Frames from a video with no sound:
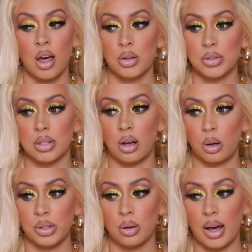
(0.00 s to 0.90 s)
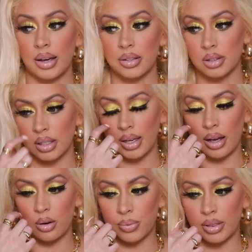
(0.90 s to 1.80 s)
So you guys look
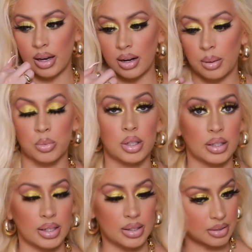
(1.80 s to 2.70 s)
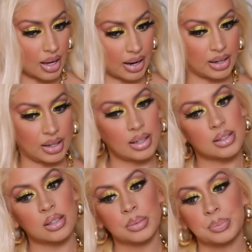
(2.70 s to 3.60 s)
out for that. I'm really
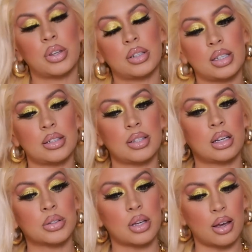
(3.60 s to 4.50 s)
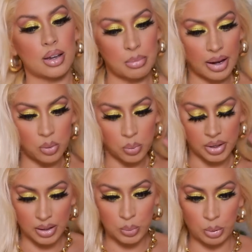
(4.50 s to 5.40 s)
excited. The details on my
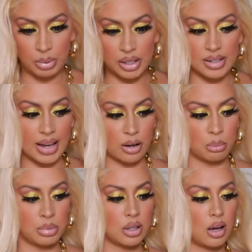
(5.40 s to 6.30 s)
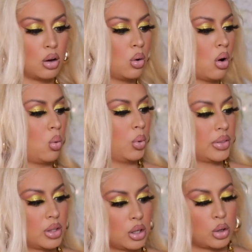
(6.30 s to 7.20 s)
wig will be down below
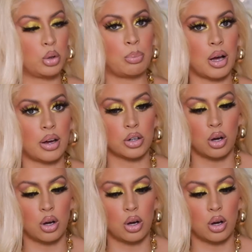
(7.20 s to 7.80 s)
with the coupon